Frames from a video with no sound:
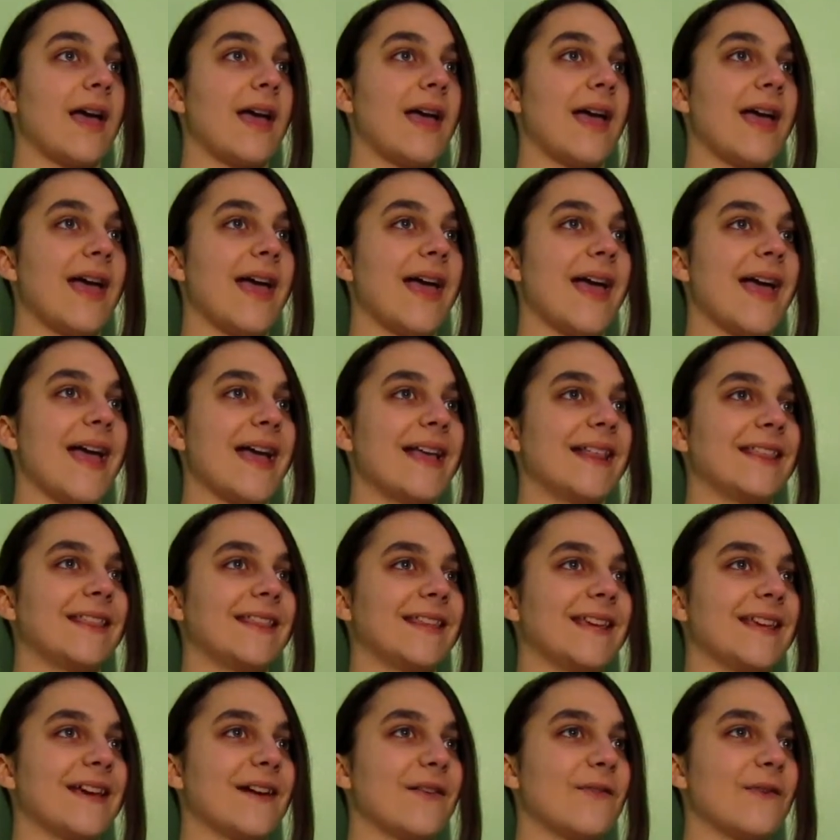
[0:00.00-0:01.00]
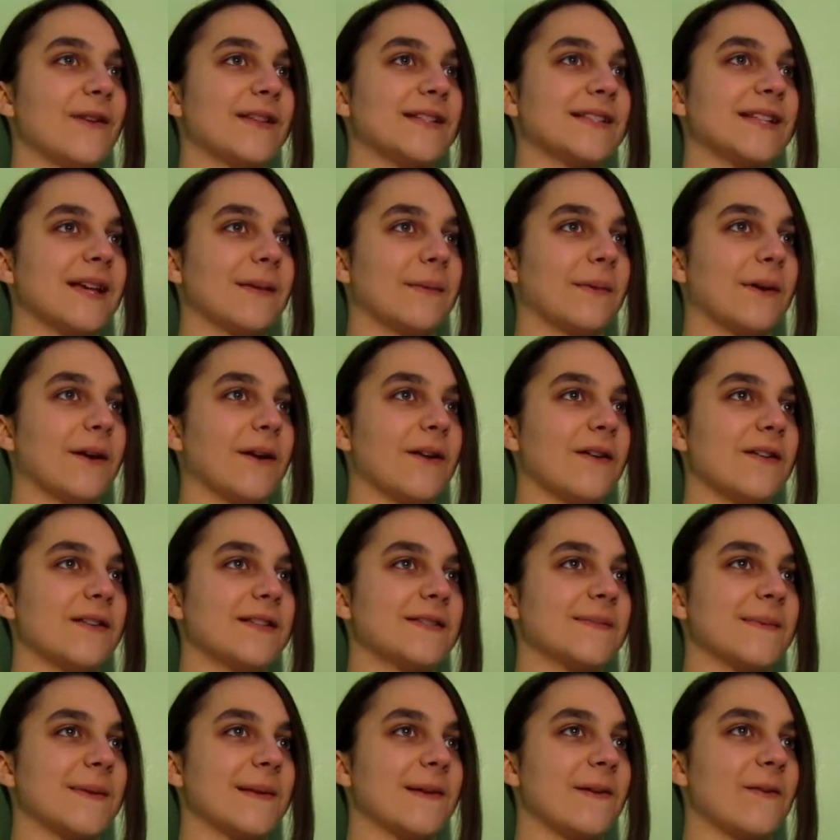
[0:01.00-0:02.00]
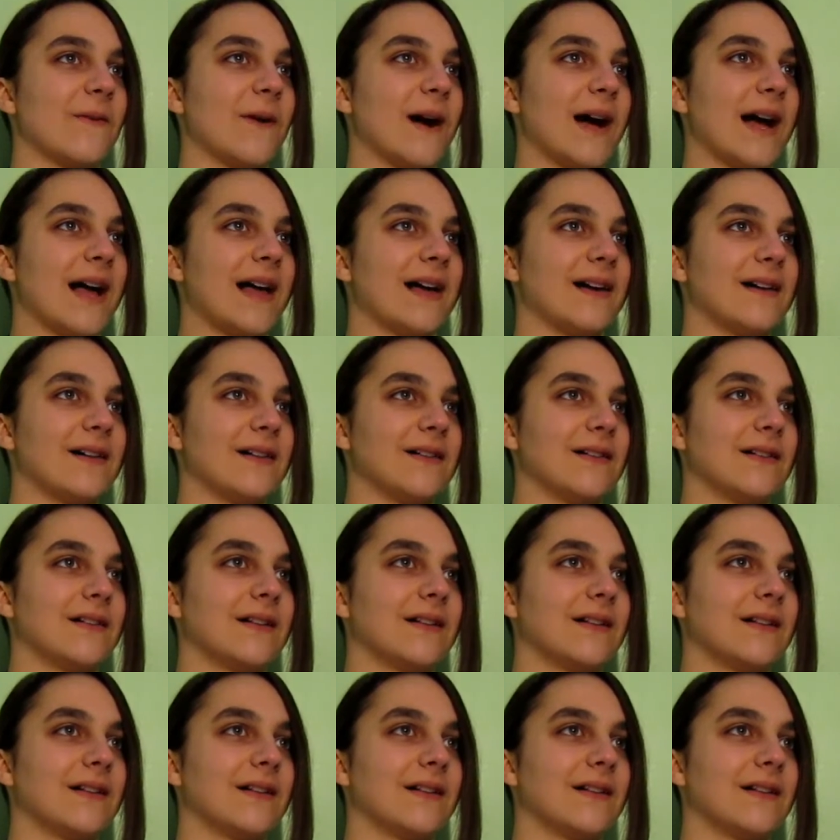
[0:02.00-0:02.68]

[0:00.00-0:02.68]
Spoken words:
Hey, Thea, what's up, girl? It's been a while.